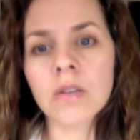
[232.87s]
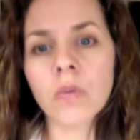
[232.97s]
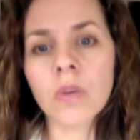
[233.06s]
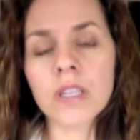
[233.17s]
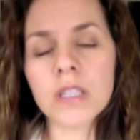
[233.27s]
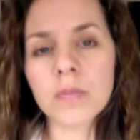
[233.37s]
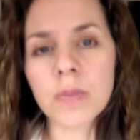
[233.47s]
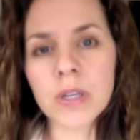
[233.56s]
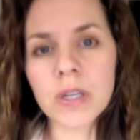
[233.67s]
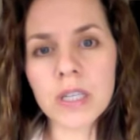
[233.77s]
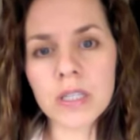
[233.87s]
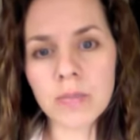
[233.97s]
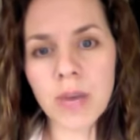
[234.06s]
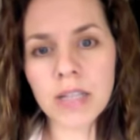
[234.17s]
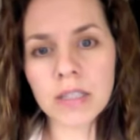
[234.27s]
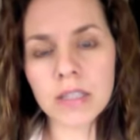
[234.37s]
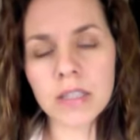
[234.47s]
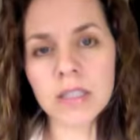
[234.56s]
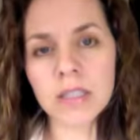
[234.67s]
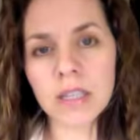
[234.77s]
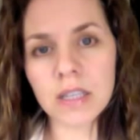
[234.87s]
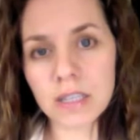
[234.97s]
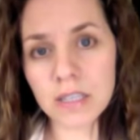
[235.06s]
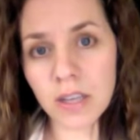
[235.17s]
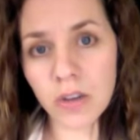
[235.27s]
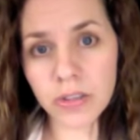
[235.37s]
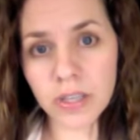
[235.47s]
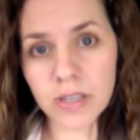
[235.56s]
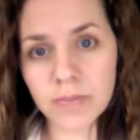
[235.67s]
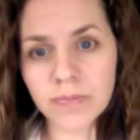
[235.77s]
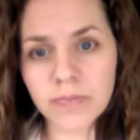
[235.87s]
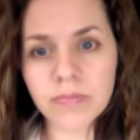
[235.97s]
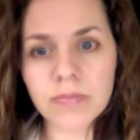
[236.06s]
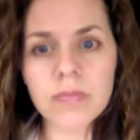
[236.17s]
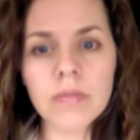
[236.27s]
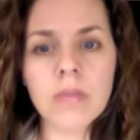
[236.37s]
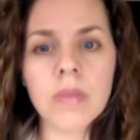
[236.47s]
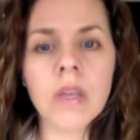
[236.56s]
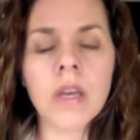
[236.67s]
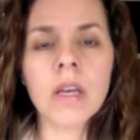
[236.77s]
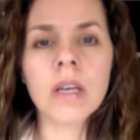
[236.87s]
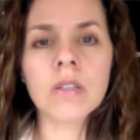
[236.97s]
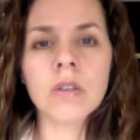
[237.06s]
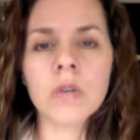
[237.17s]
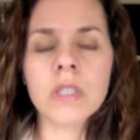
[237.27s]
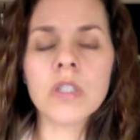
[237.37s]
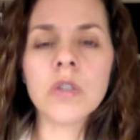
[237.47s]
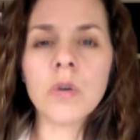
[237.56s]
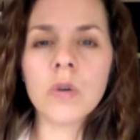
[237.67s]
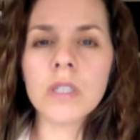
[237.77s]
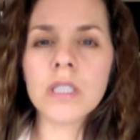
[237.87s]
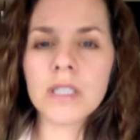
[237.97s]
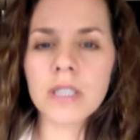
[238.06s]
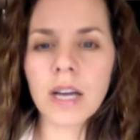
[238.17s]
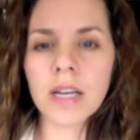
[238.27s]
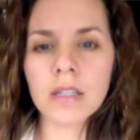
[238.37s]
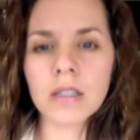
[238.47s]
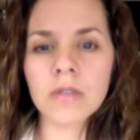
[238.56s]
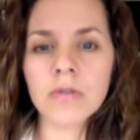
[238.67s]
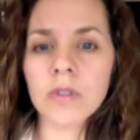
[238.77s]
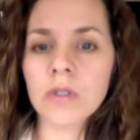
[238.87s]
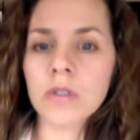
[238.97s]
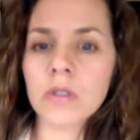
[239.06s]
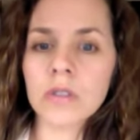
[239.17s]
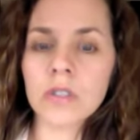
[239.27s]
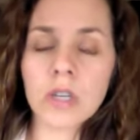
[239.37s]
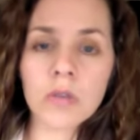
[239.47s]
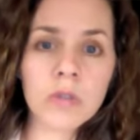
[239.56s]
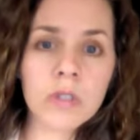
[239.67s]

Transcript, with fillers: When the spirit is balanced, it is healthy. So is your desire for general